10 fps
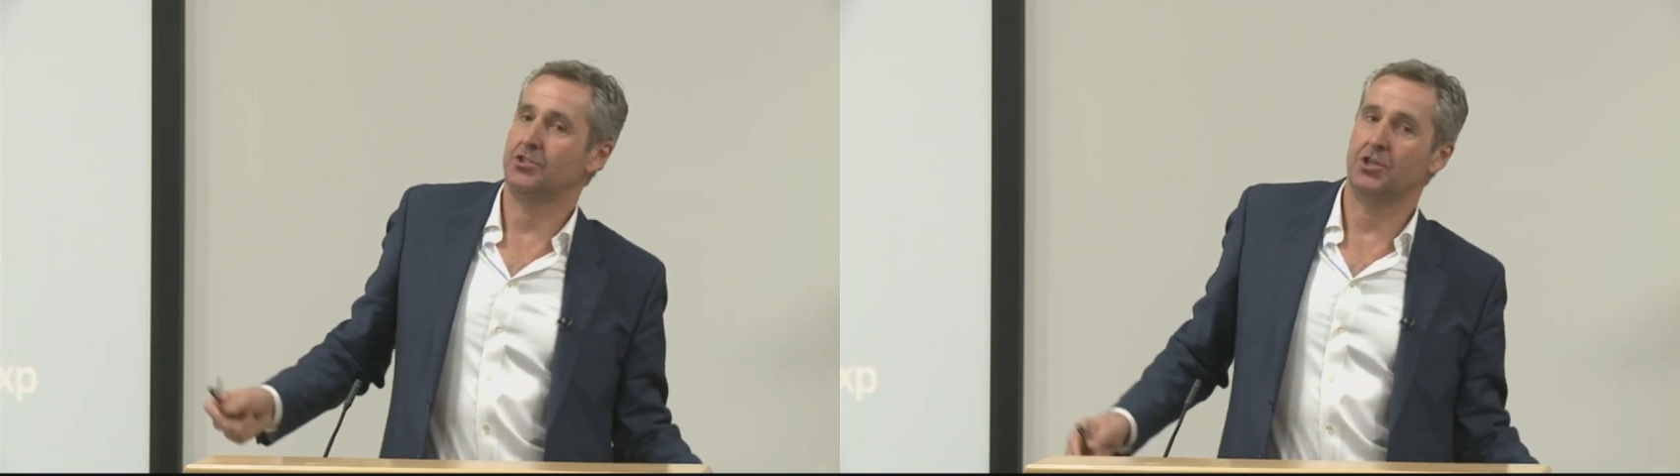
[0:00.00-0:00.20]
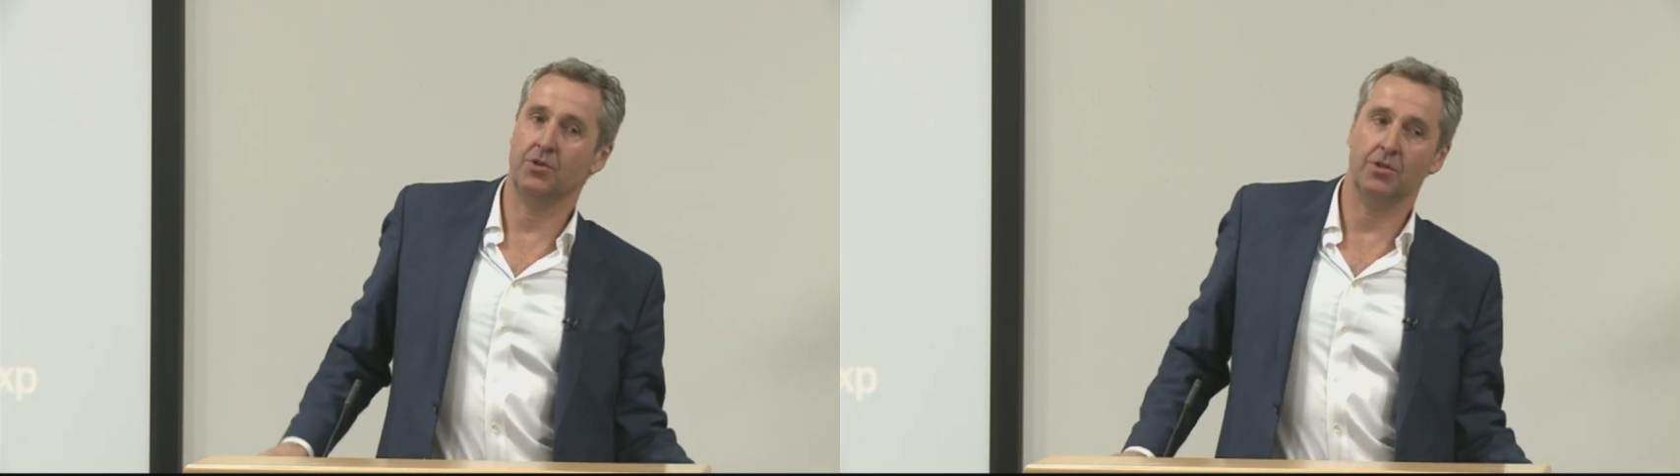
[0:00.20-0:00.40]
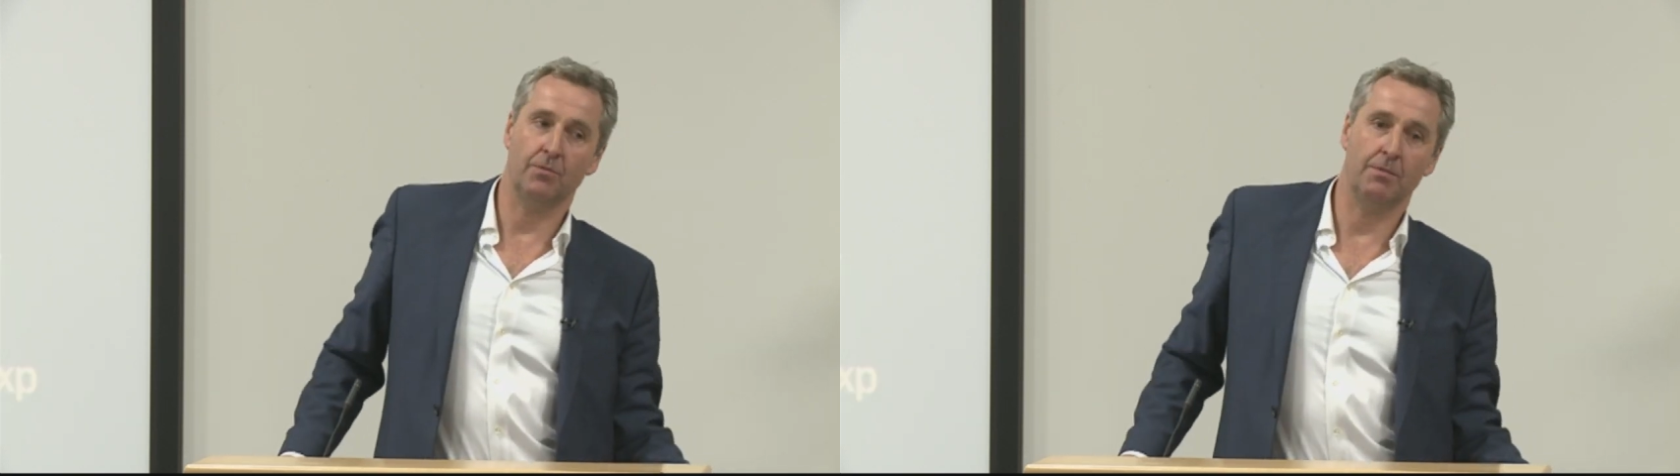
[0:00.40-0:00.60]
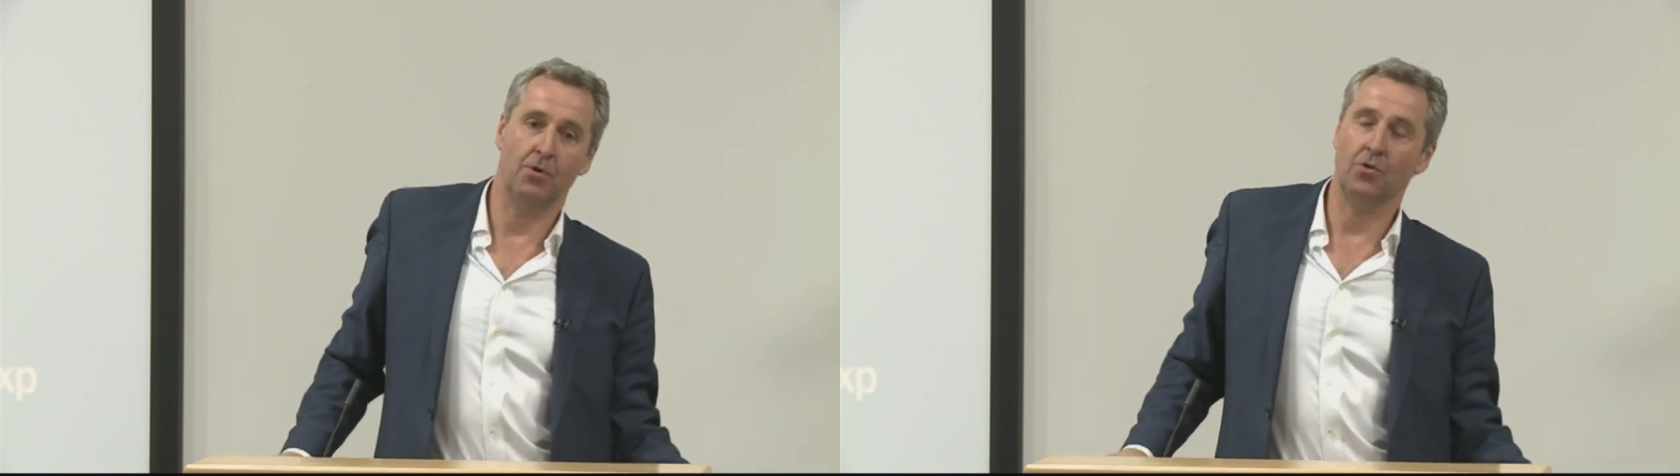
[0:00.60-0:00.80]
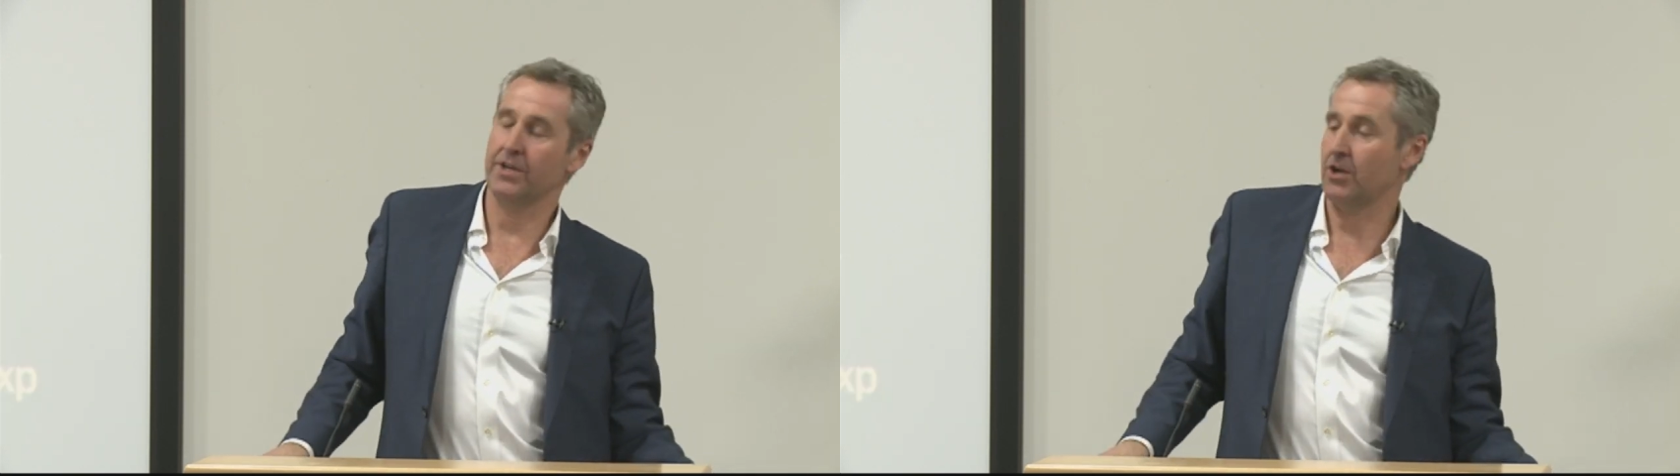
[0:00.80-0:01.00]
two of them were
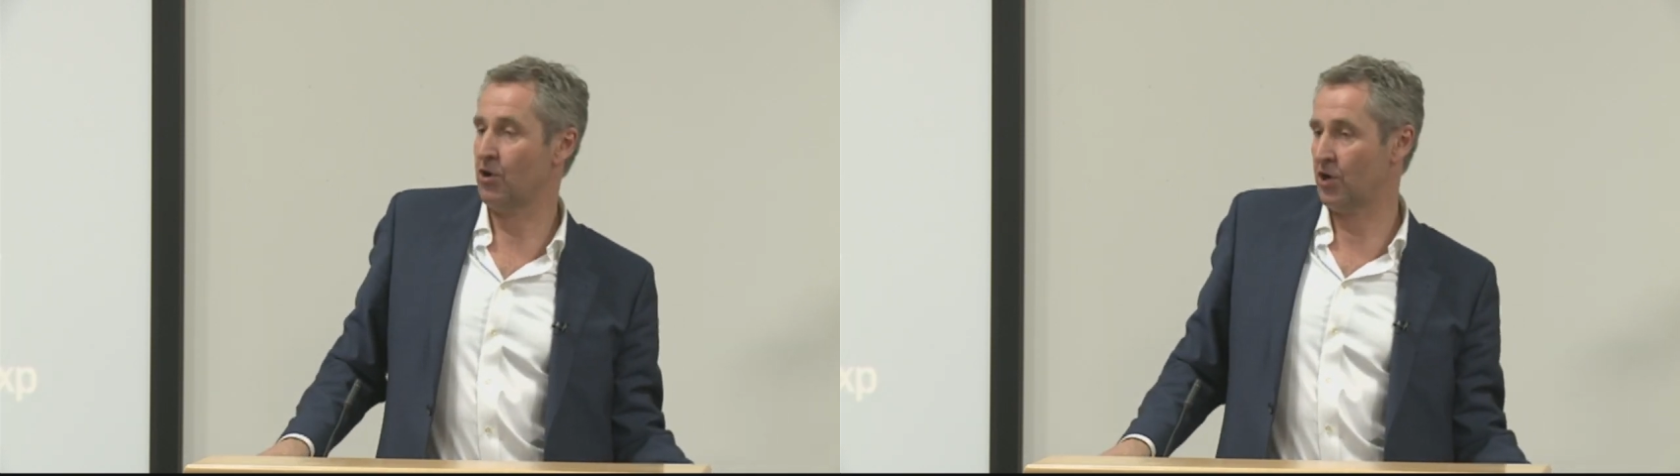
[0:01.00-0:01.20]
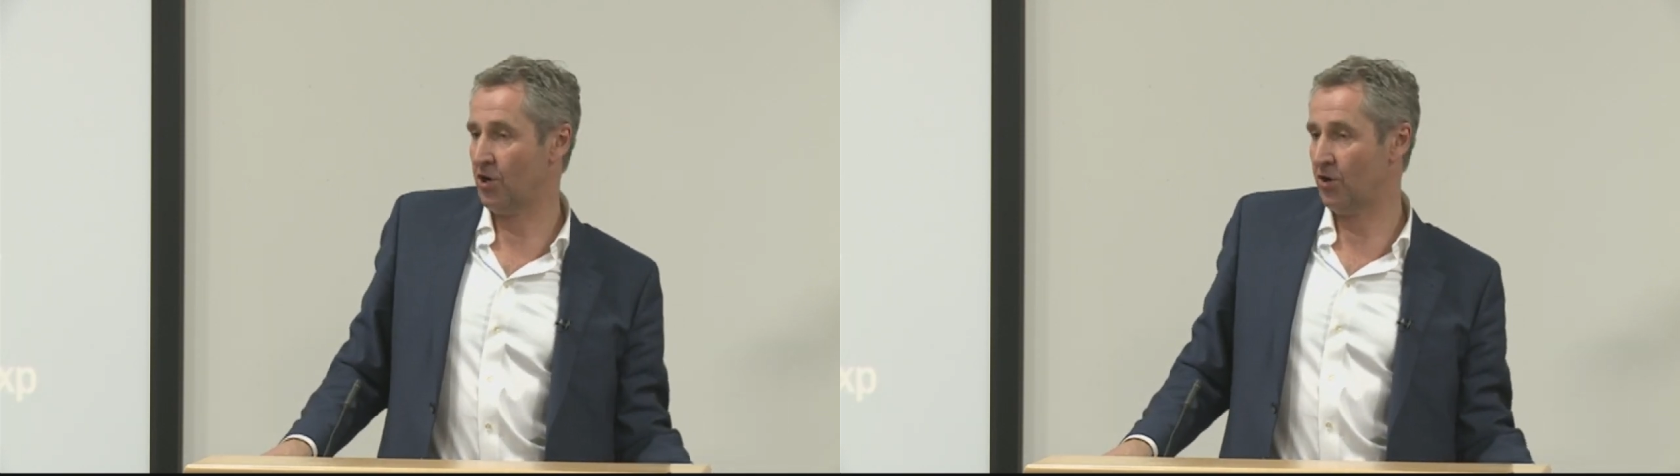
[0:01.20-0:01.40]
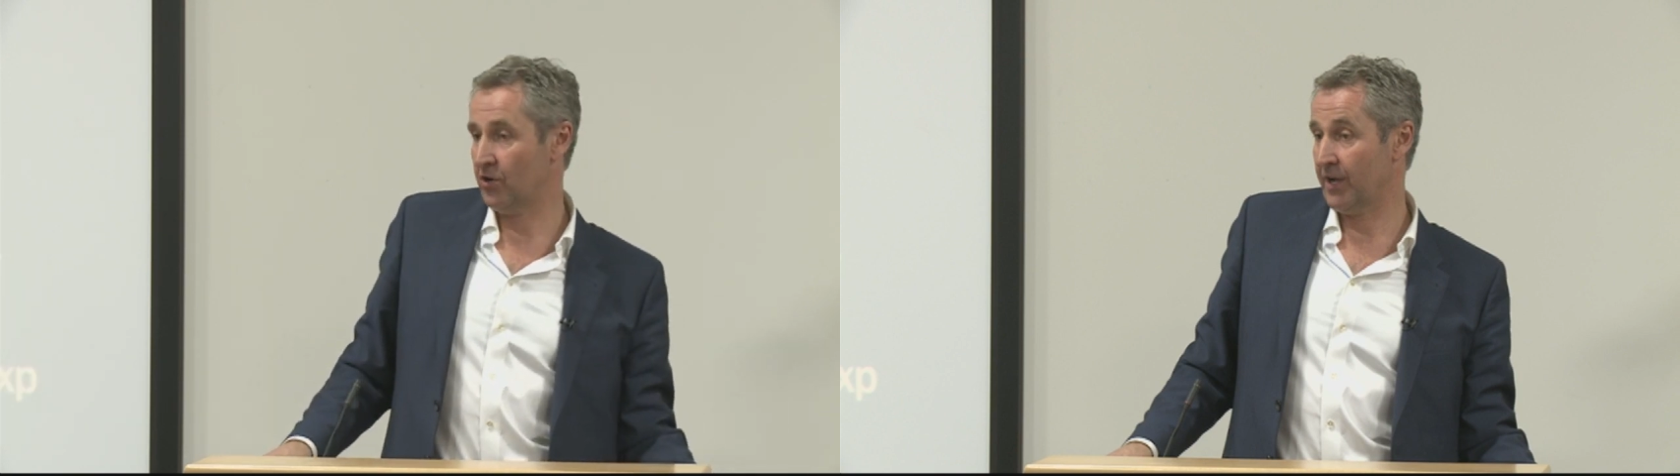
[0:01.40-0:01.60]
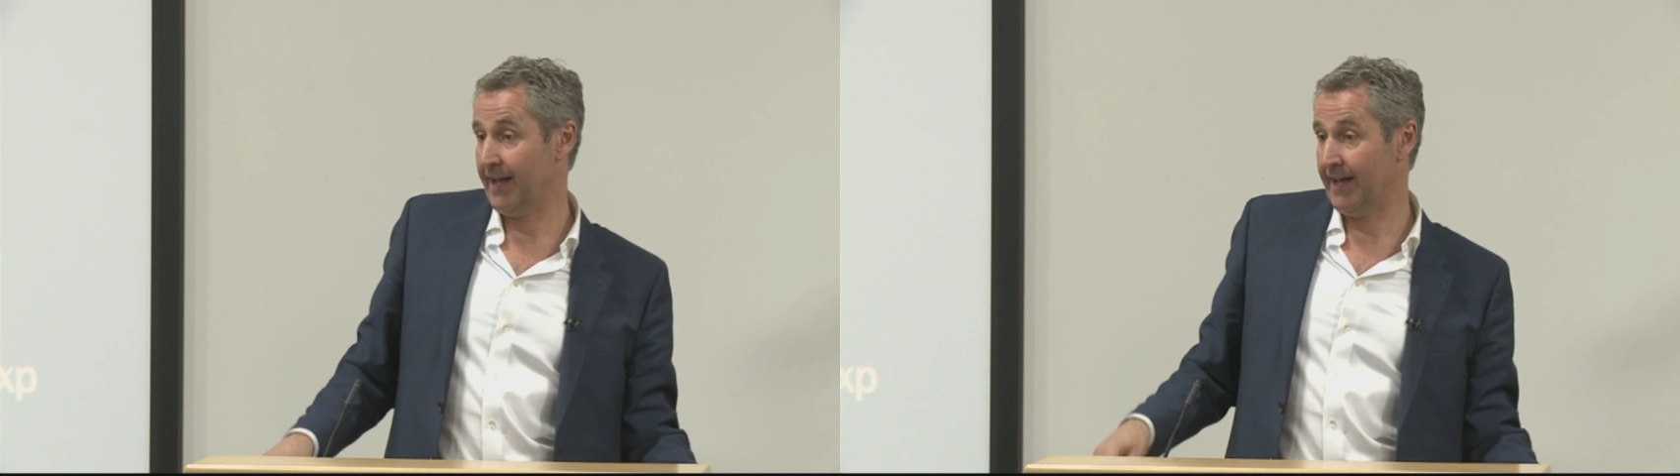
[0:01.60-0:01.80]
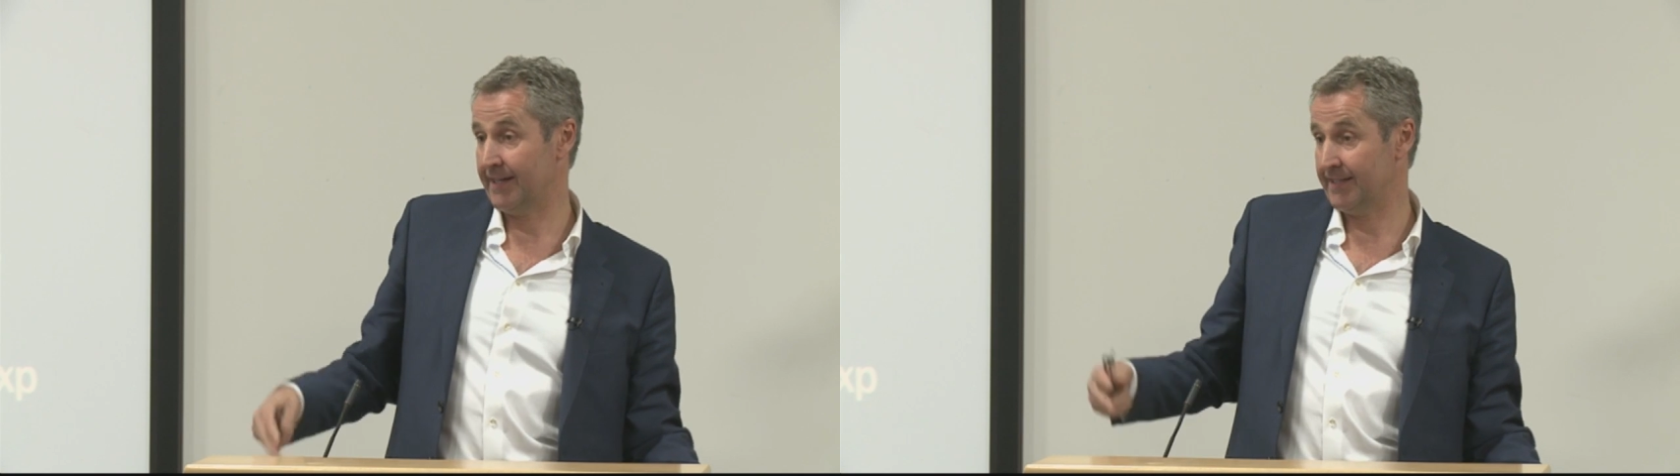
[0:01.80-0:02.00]
born in Hong Kong
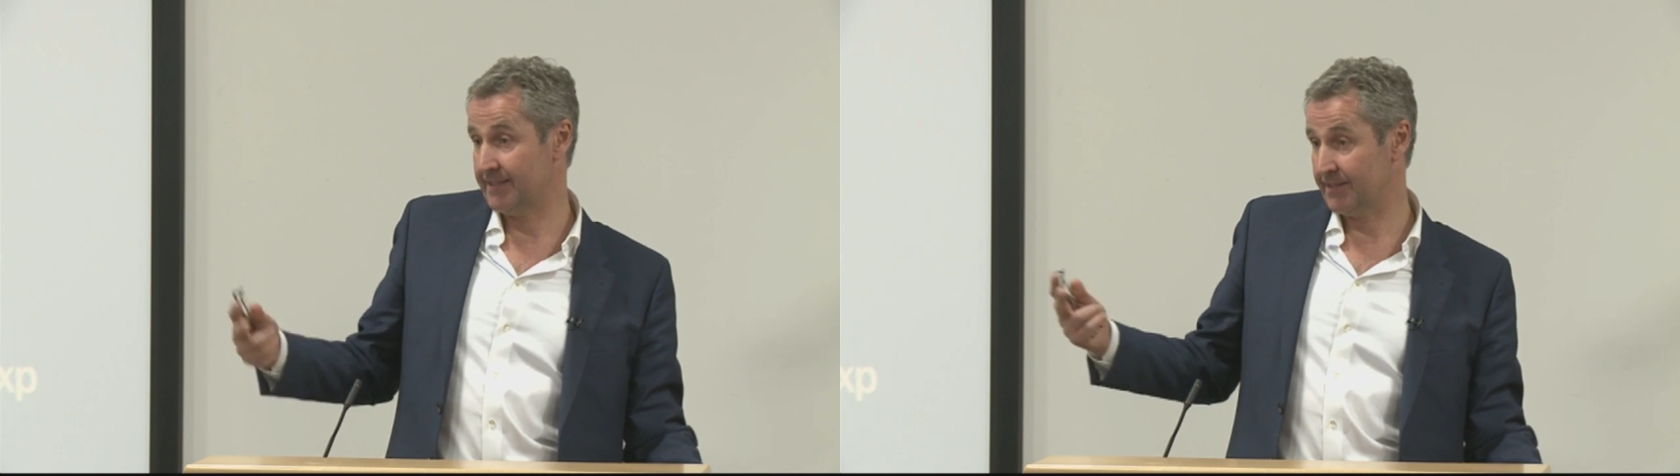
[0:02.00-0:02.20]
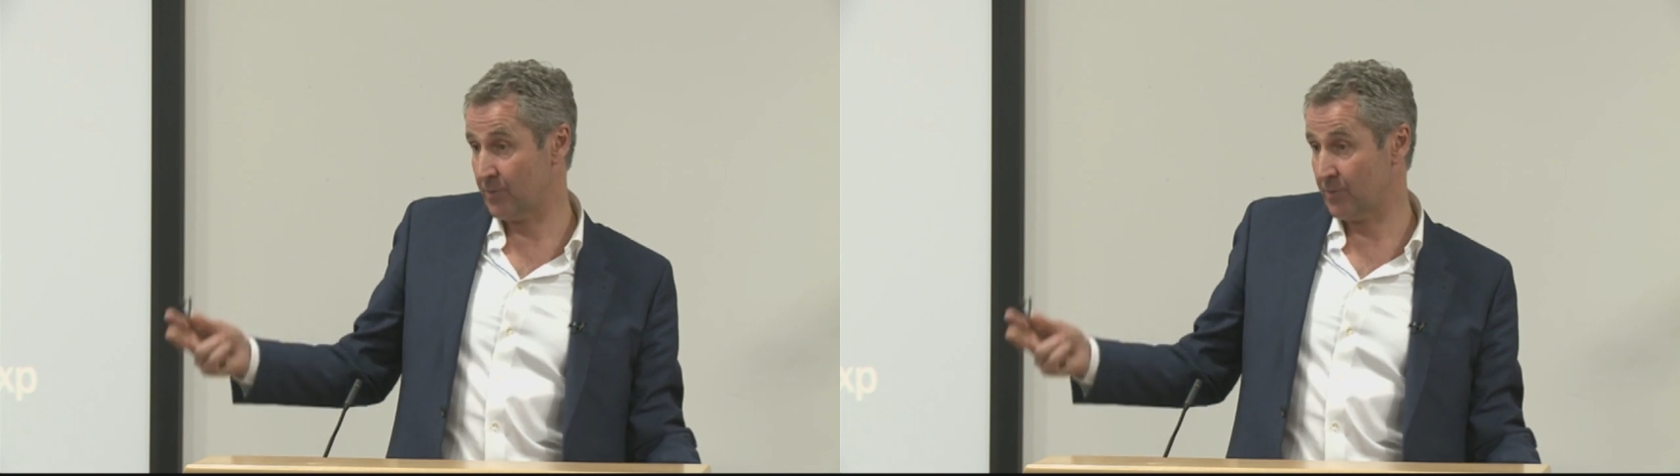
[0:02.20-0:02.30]
and